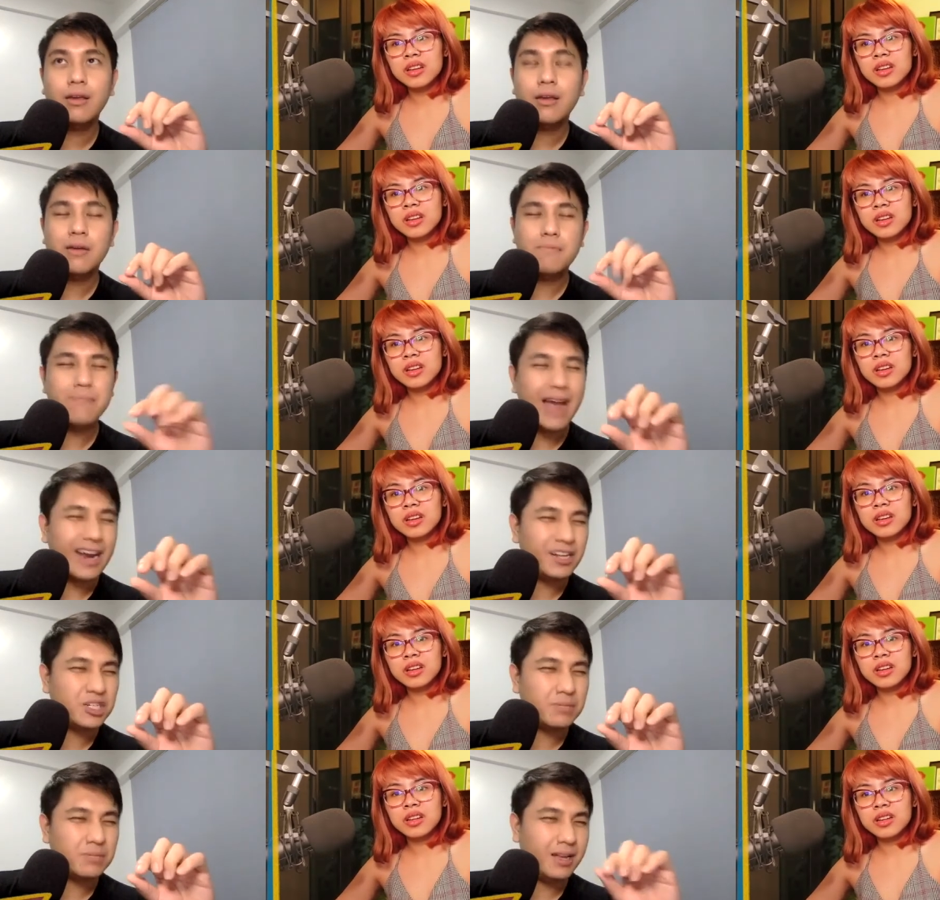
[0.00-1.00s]

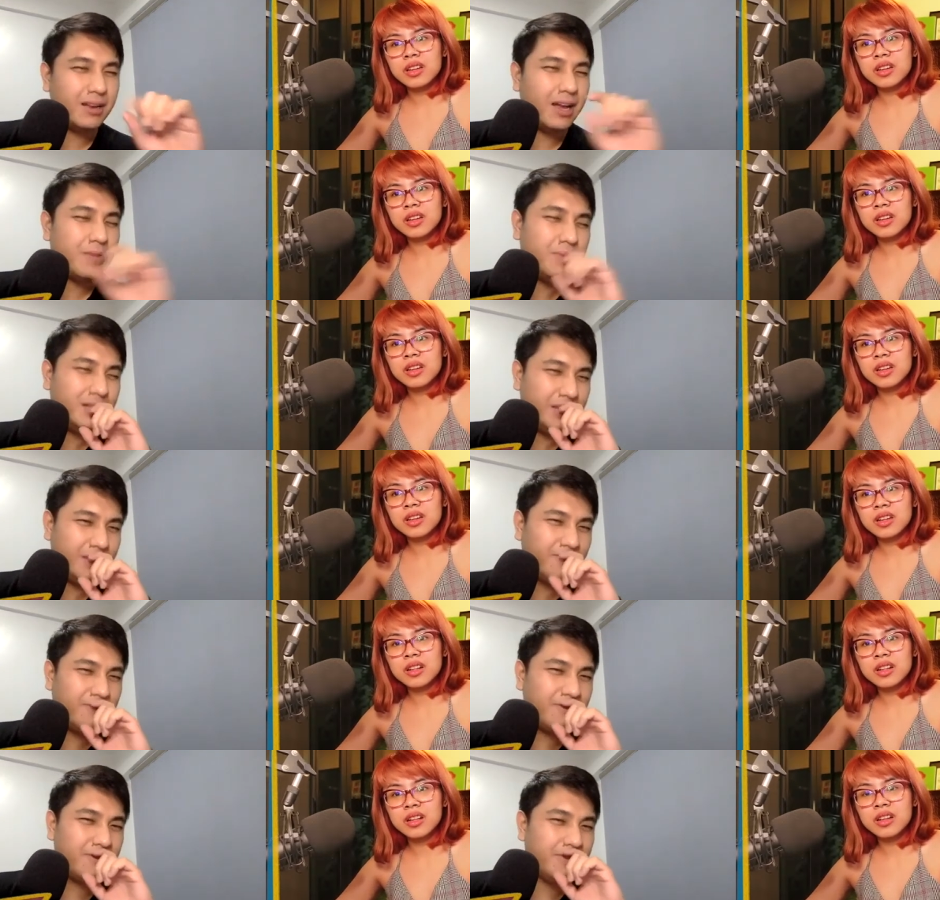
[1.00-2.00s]
Speaker 1: management, I believe.
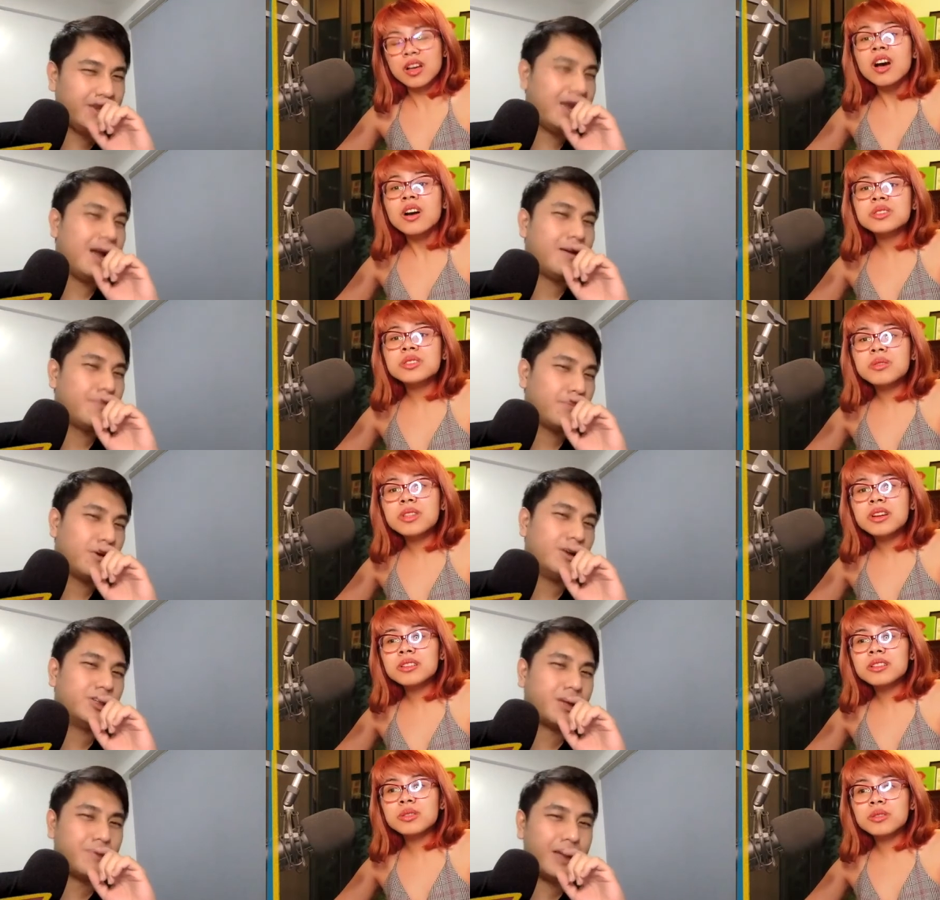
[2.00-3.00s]
Yeah.
Speaker 2: Also, there
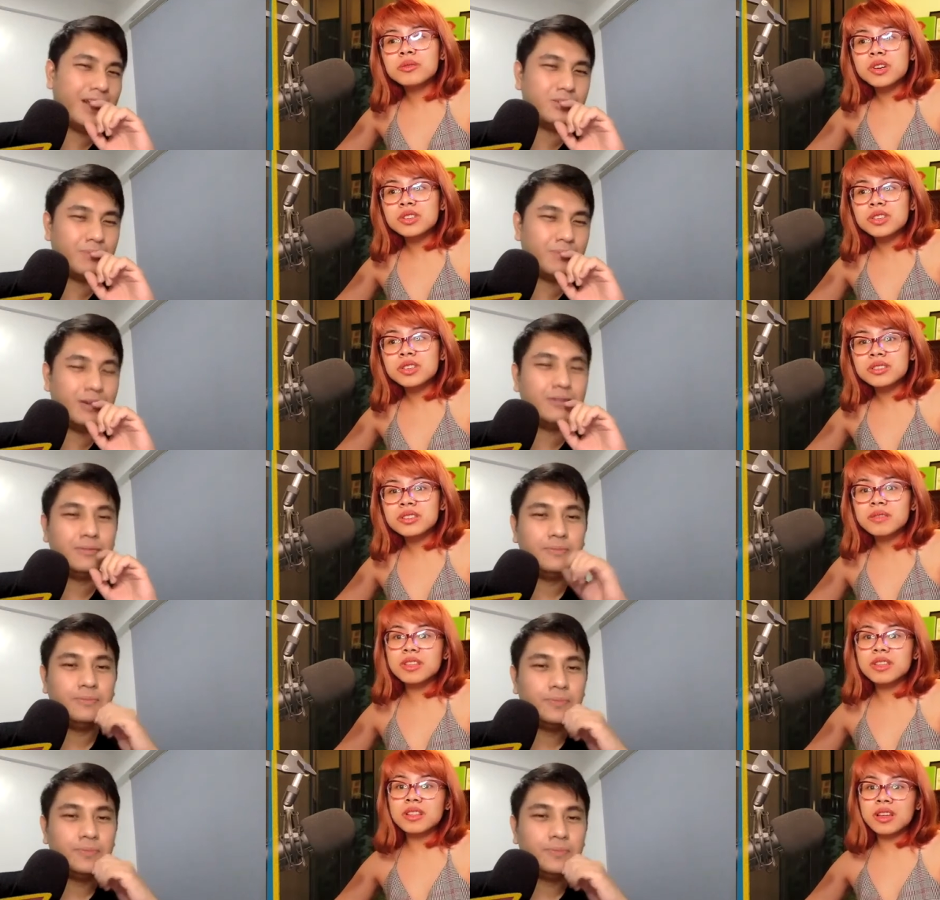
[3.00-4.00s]
are two versions of
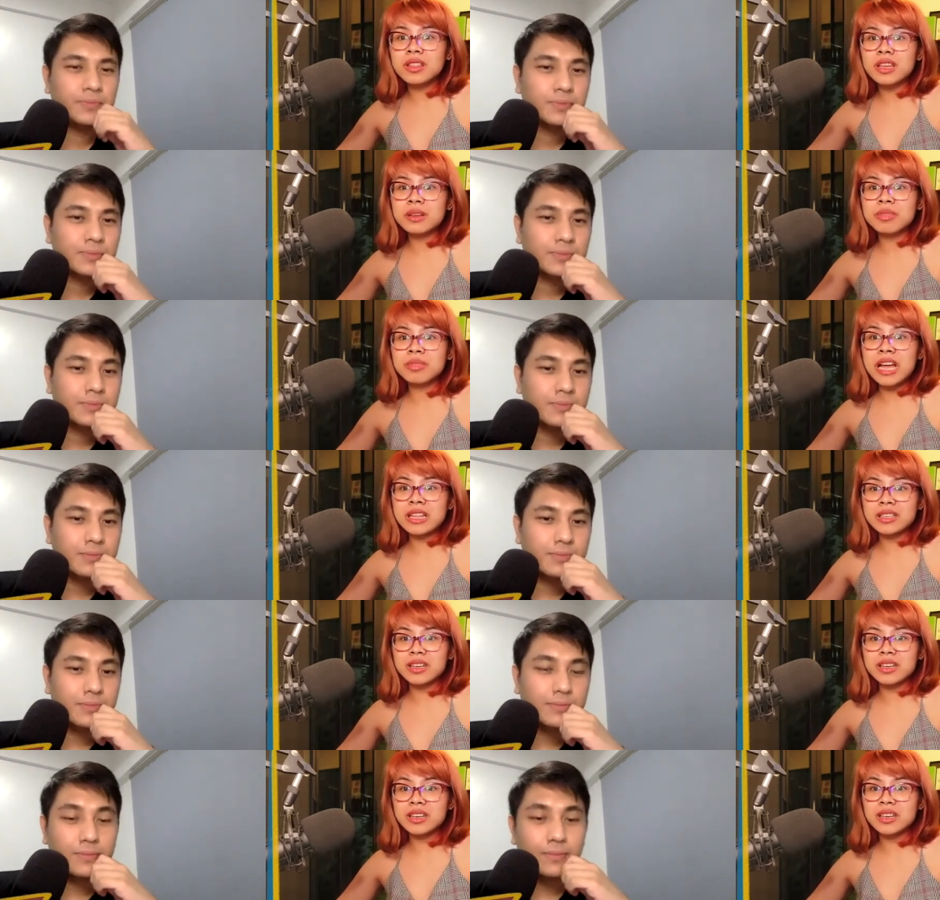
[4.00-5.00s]
the Nothing
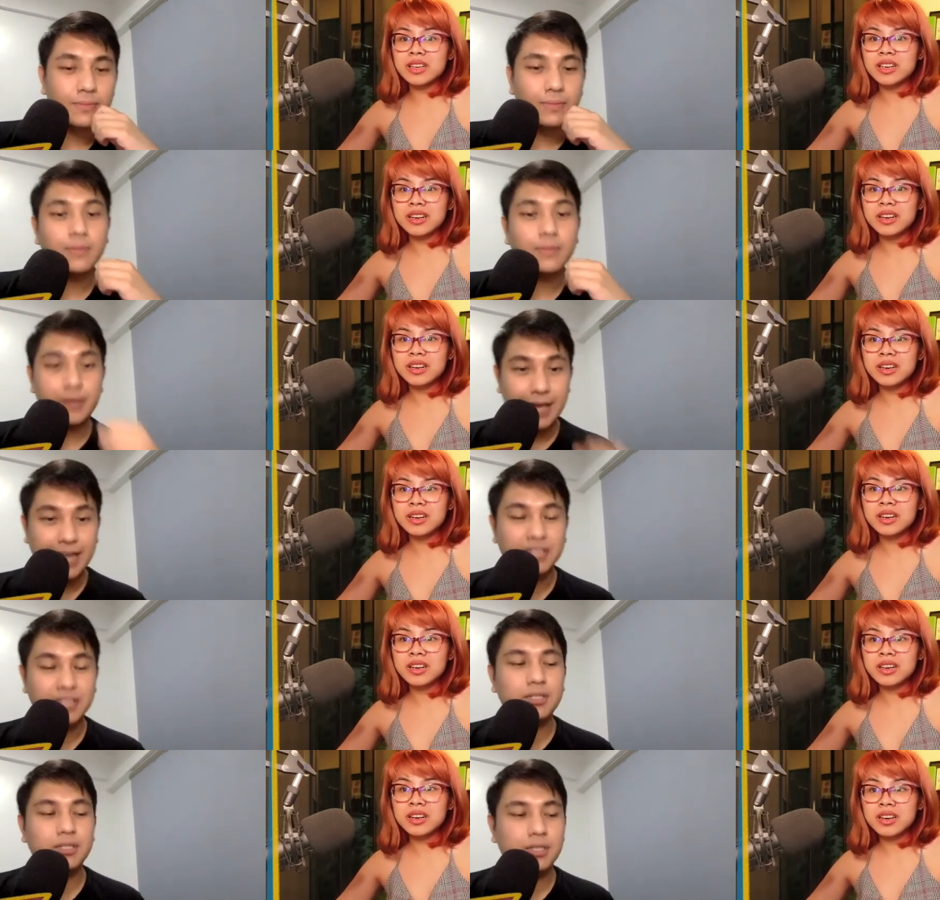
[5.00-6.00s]
planner.
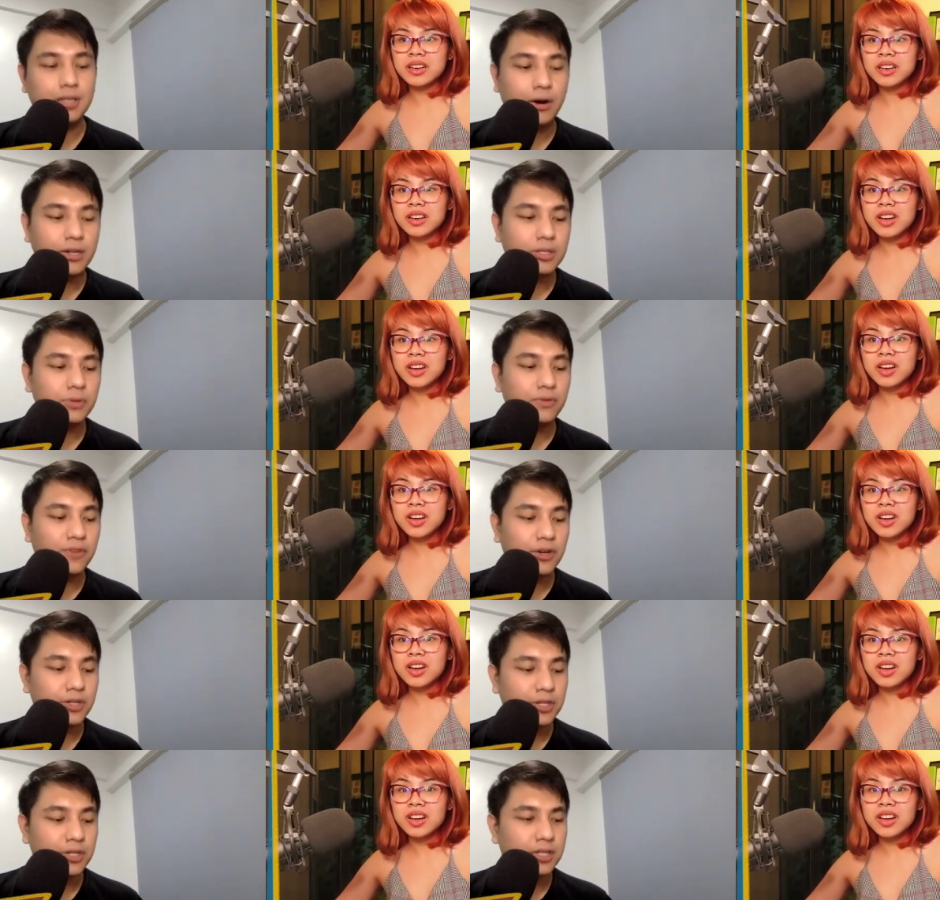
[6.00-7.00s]
Speaker 1: Yes, there are two
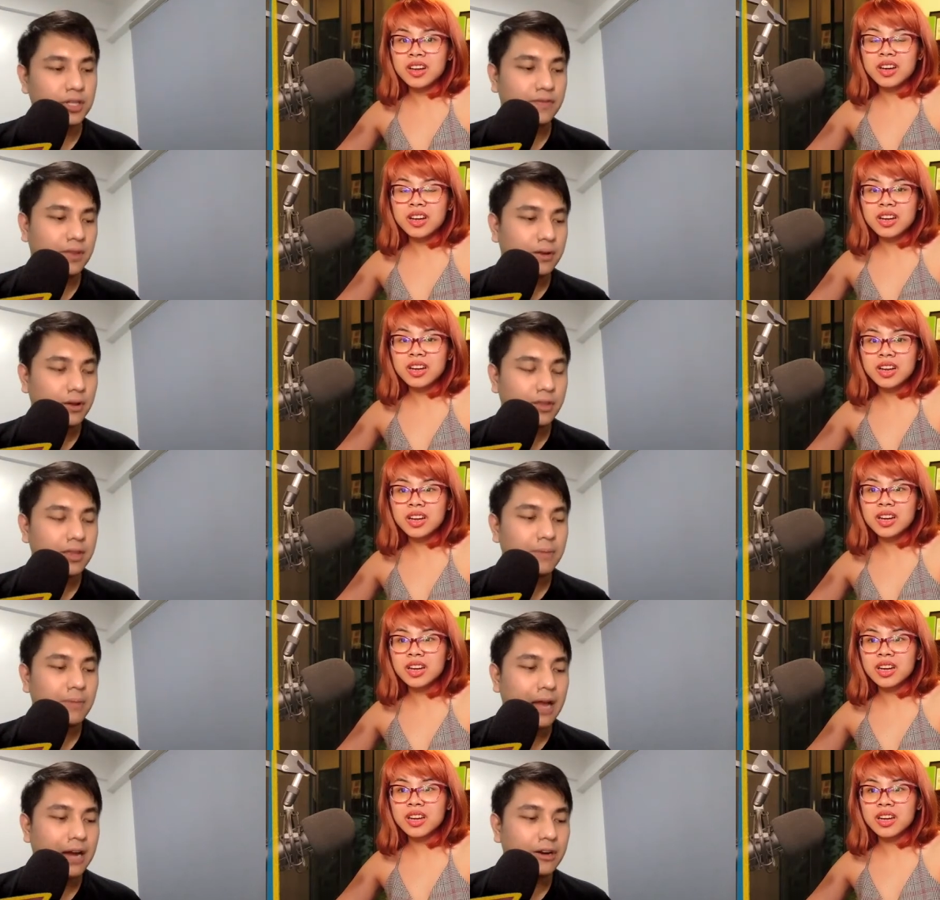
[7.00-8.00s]
versions of the Nothing
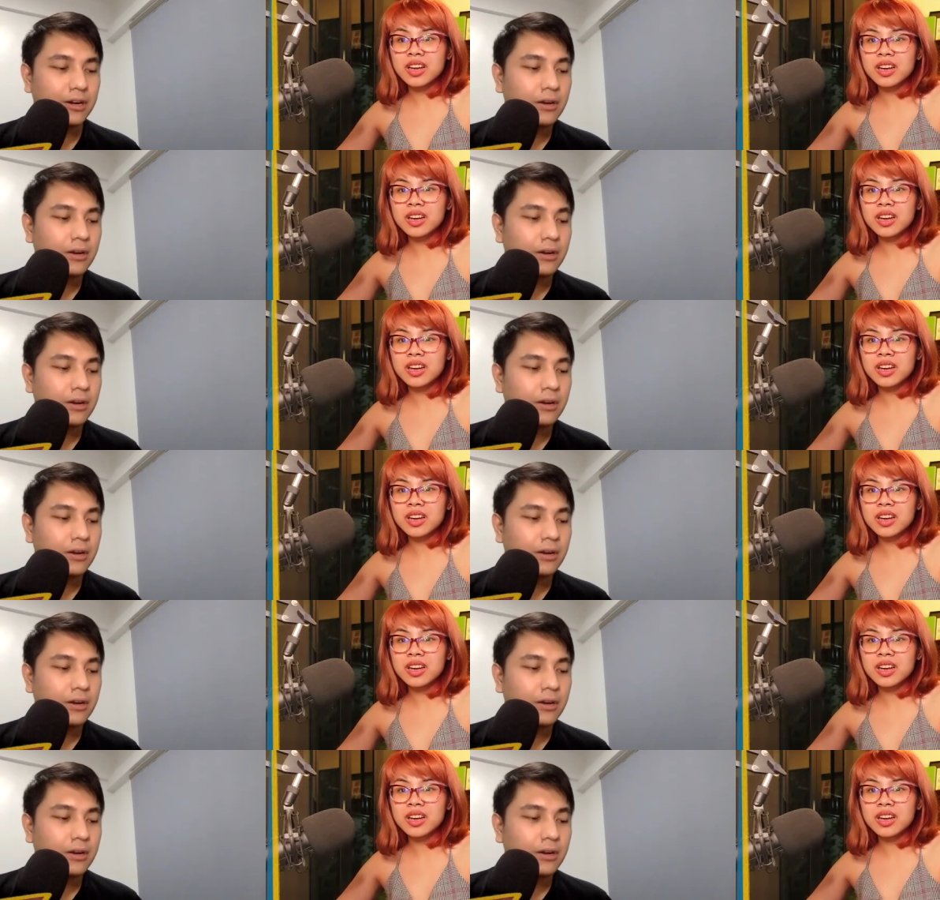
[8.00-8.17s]
planner.